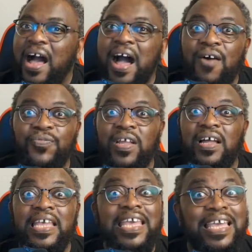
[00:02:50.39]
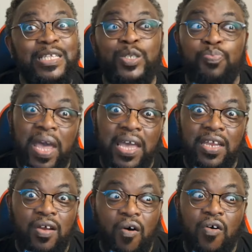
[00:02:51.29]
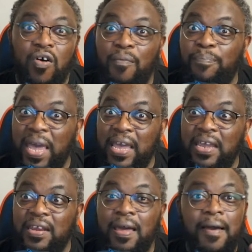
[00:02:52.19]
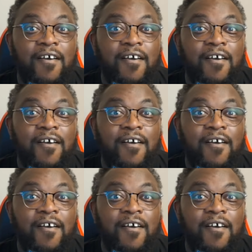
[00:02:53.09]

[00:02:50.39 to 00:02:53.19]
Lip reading: after he gets paid or got paid